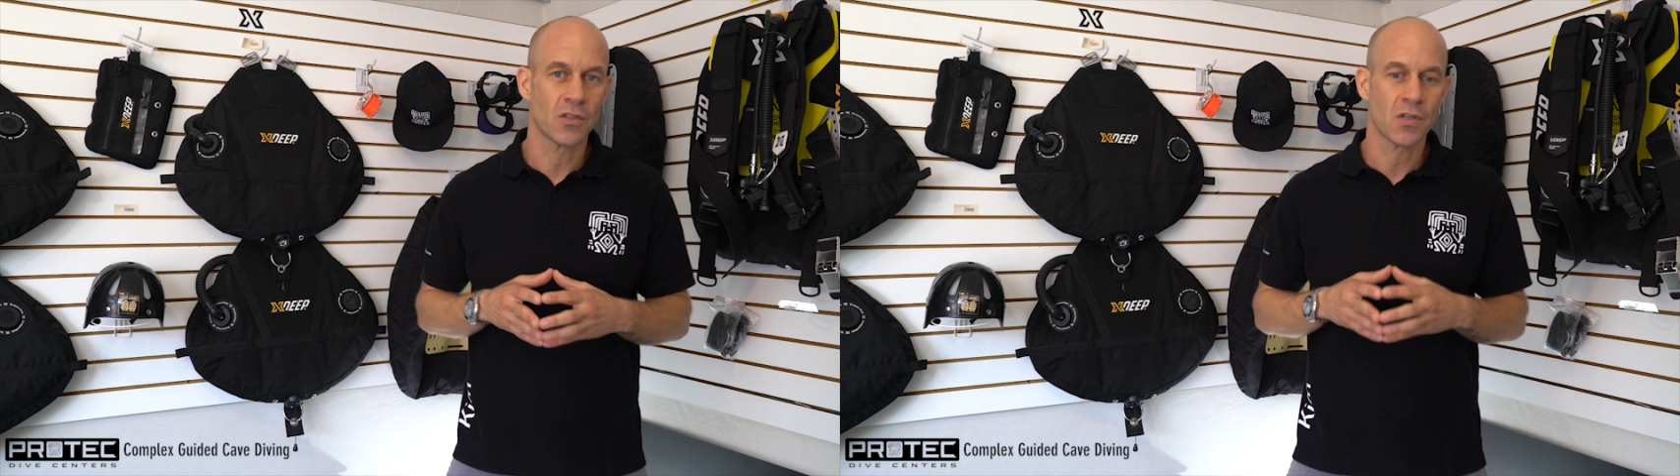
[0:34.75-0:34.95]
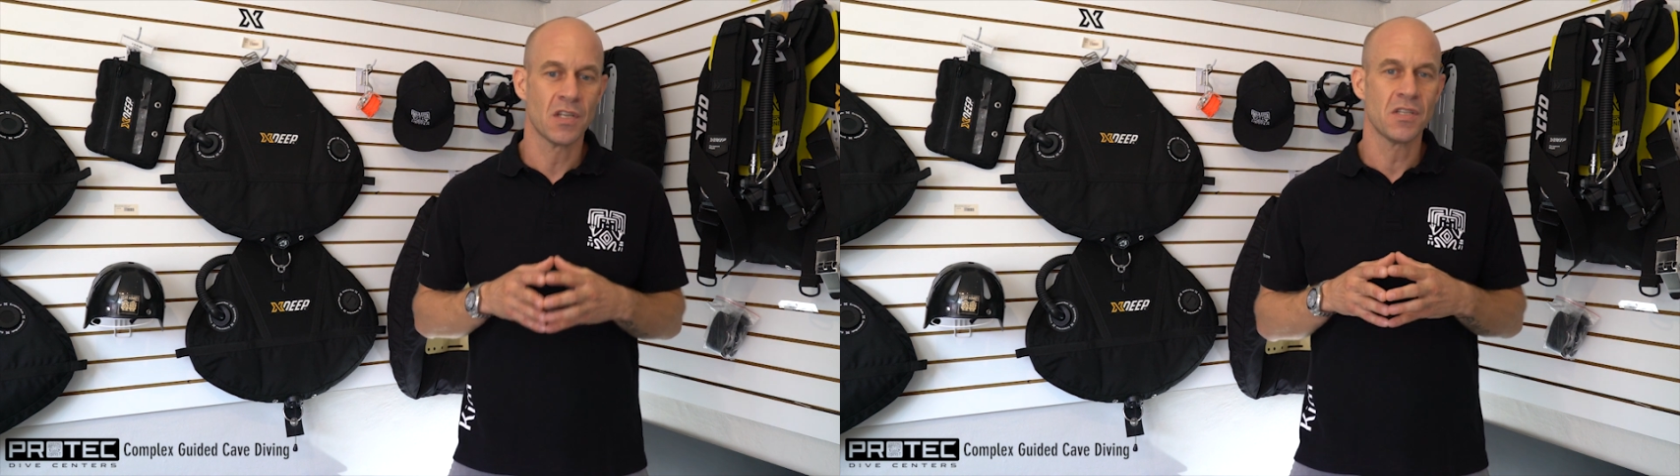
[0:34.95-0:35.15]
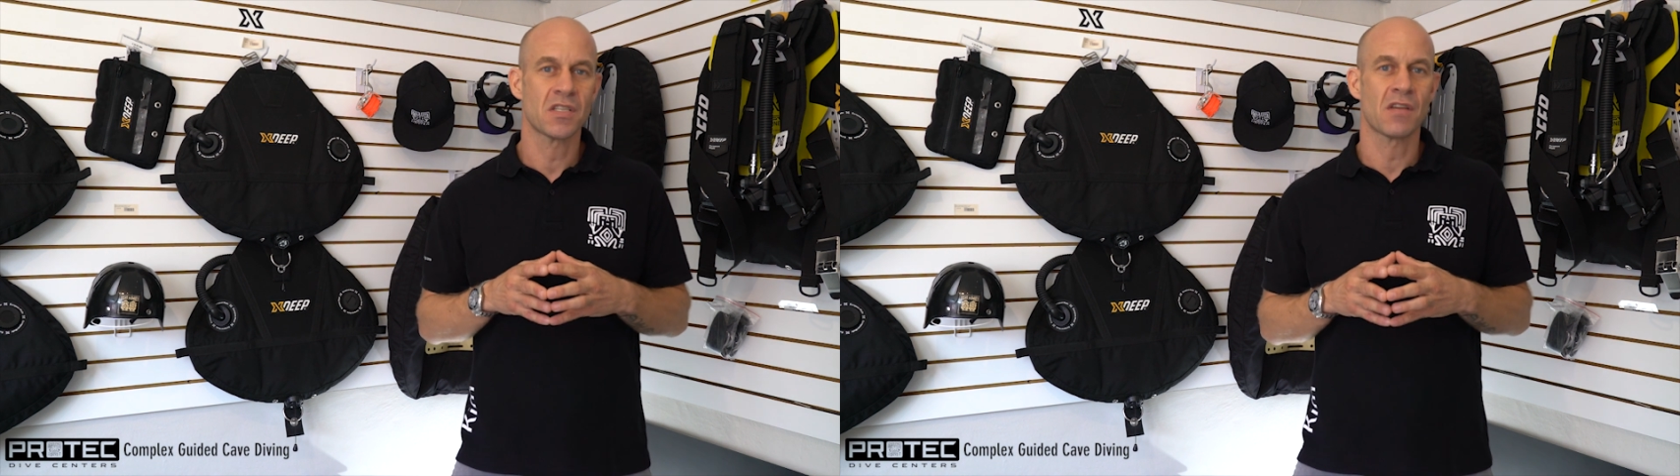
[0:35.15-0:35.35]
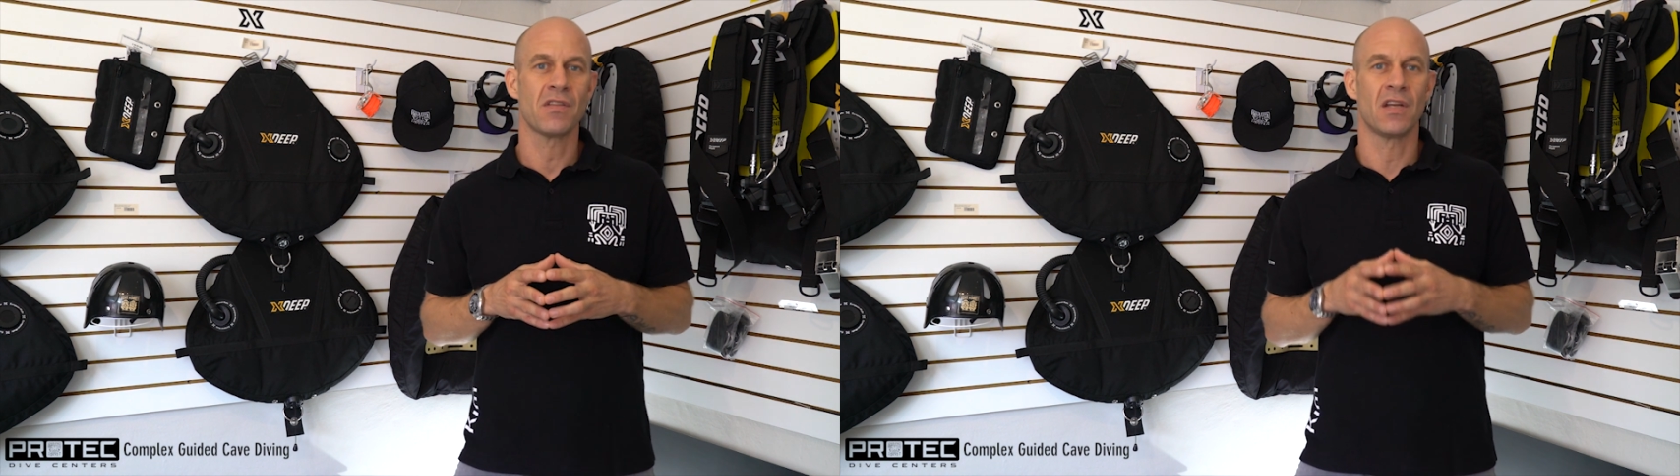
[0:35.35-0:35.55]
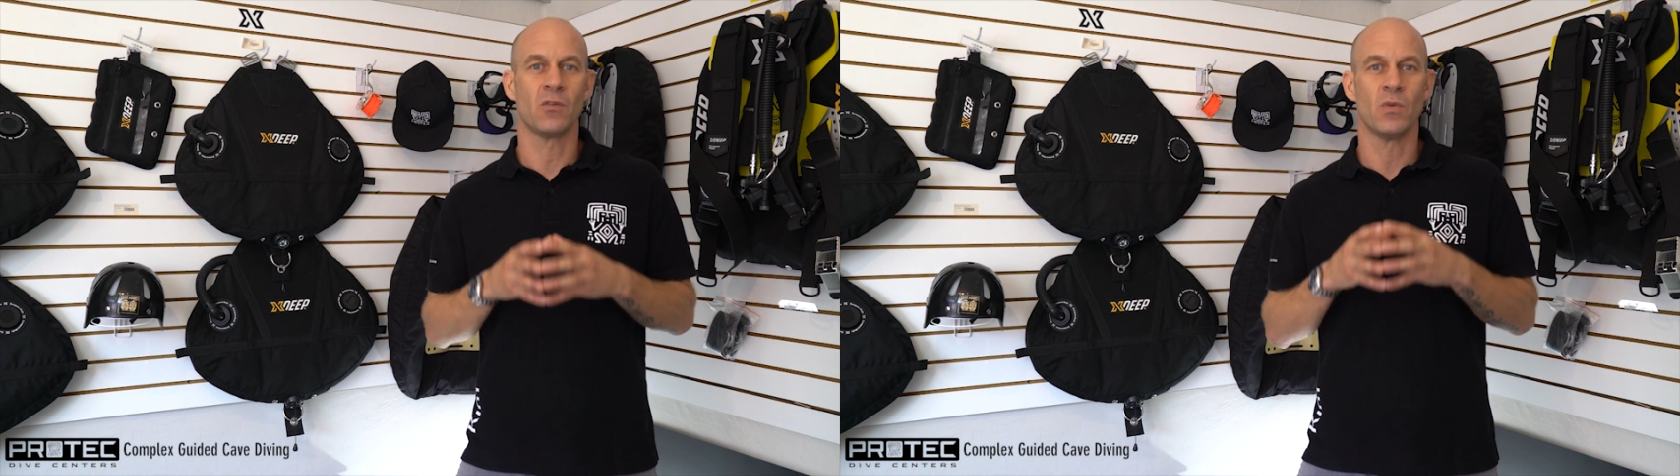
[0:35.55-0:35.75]
So this is
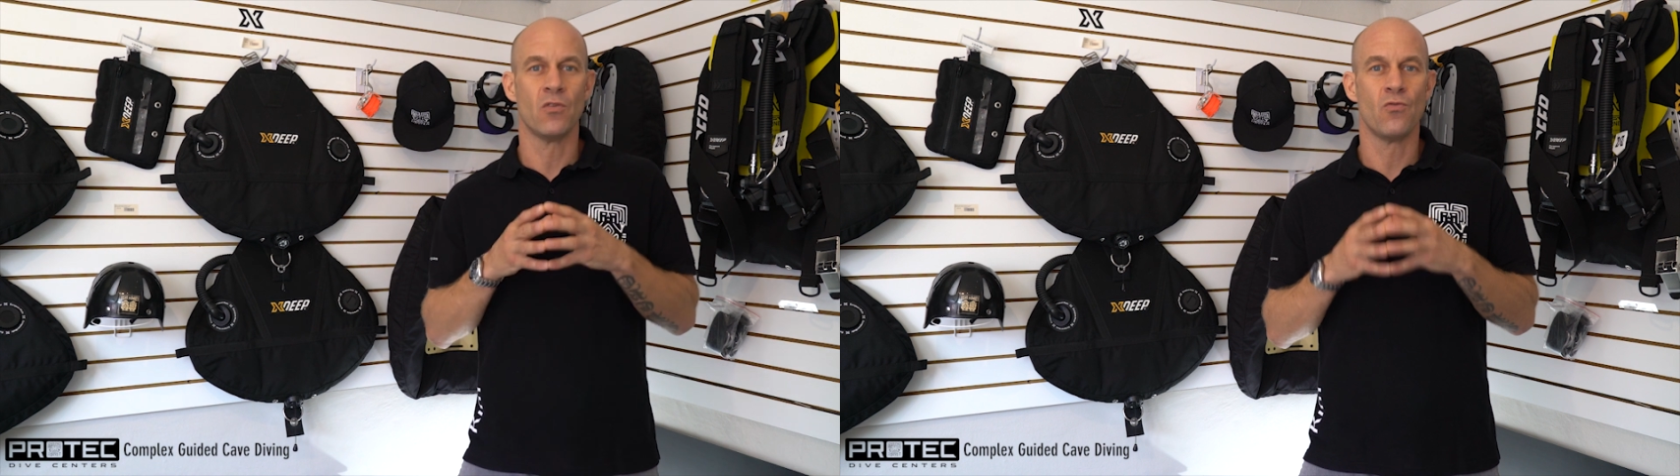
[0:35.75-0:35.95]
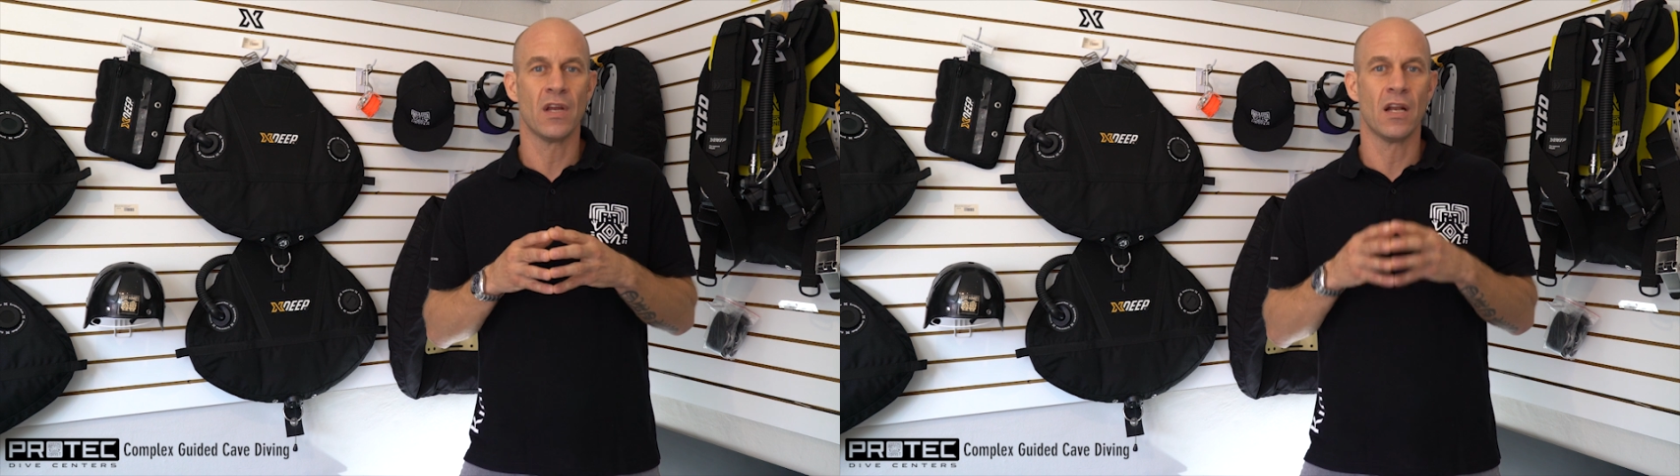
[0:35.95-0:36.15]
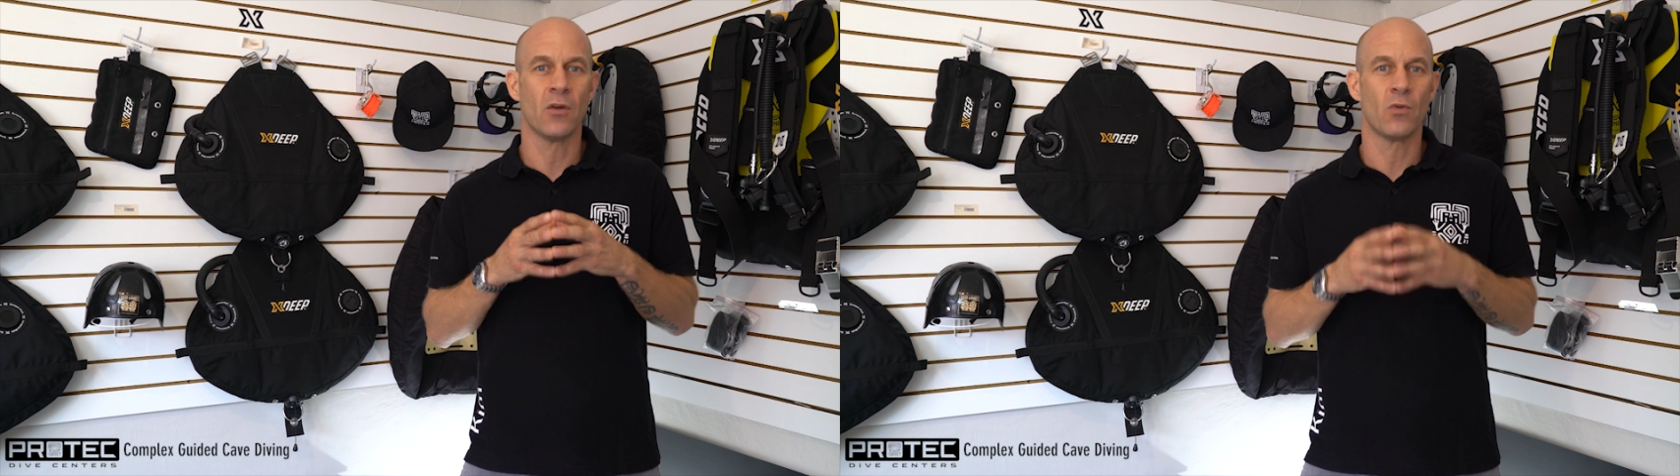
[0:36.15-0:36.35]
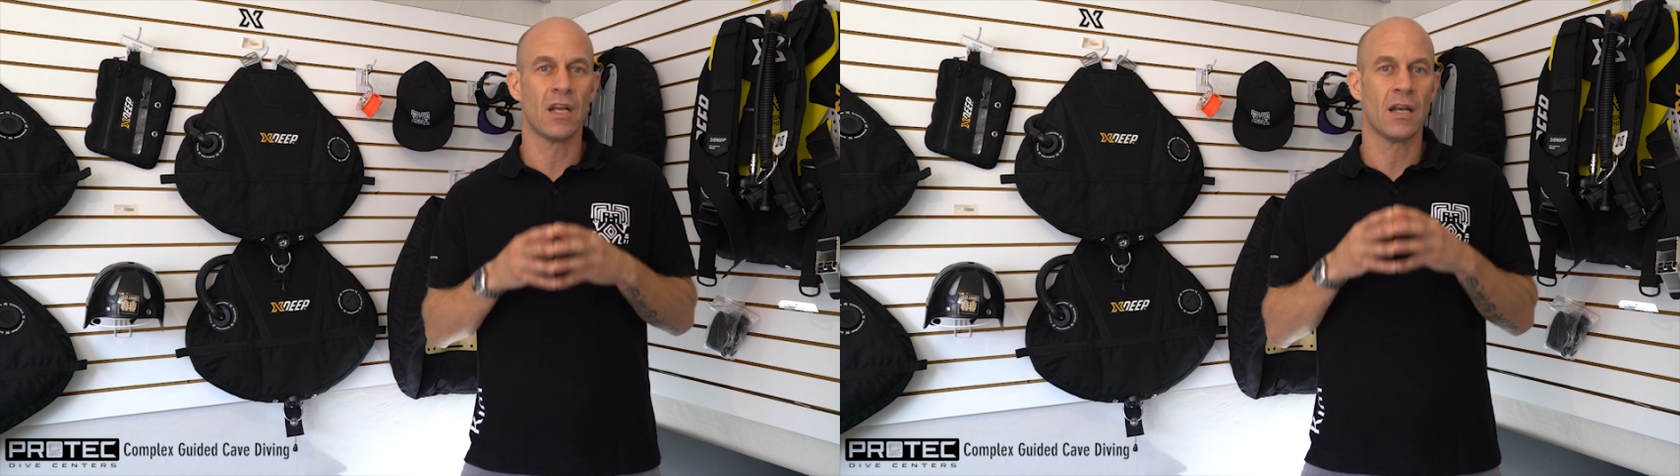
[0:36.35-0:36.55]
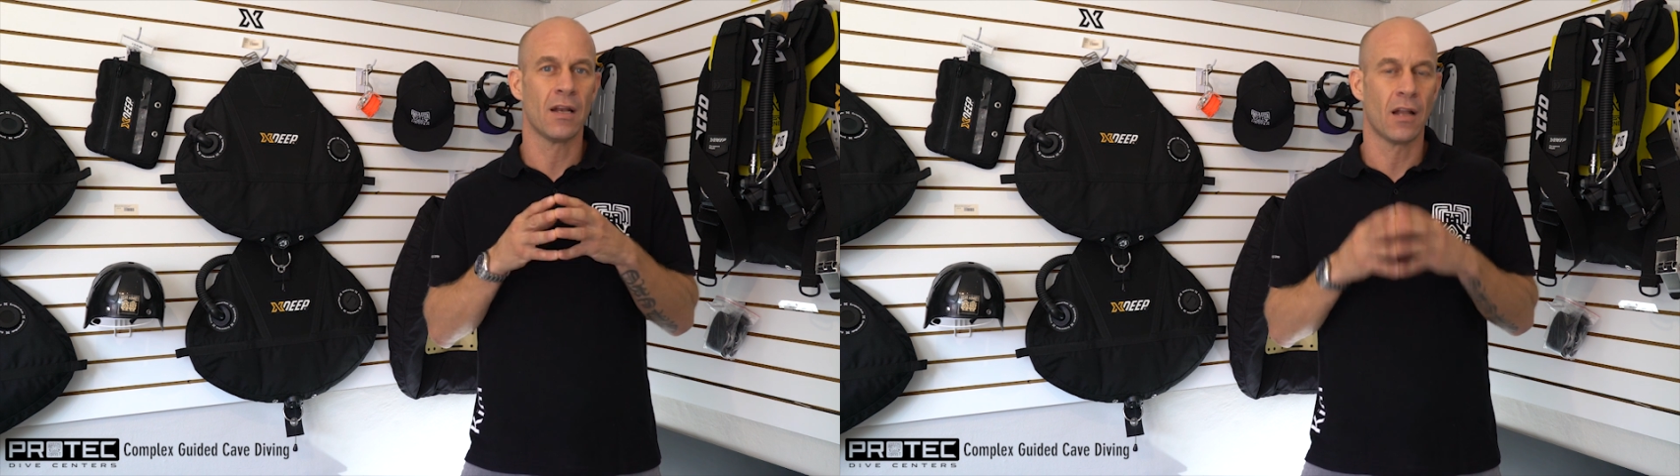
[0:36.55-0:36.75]
something that we really,
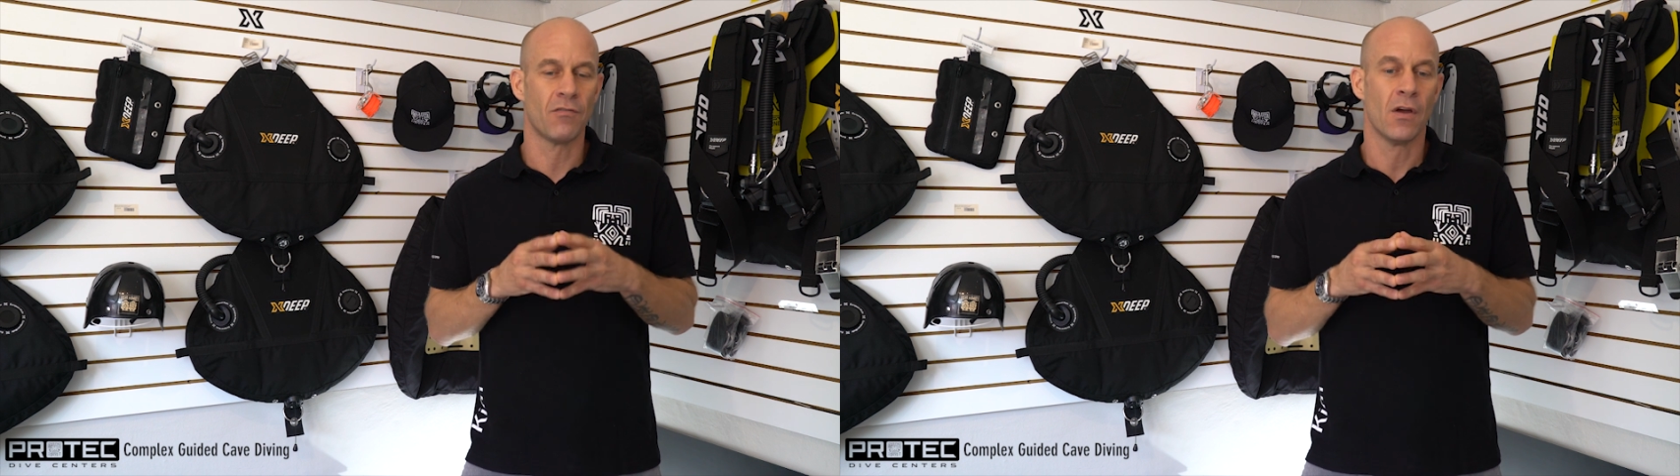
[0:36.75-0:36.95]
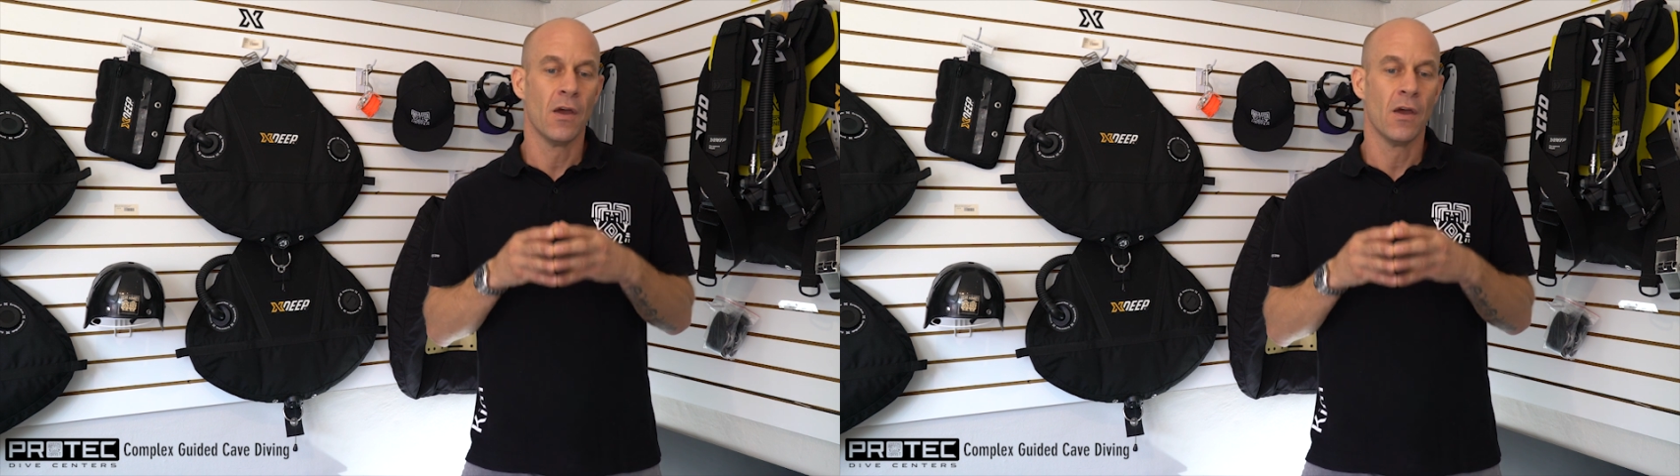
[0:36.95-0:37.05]
really love.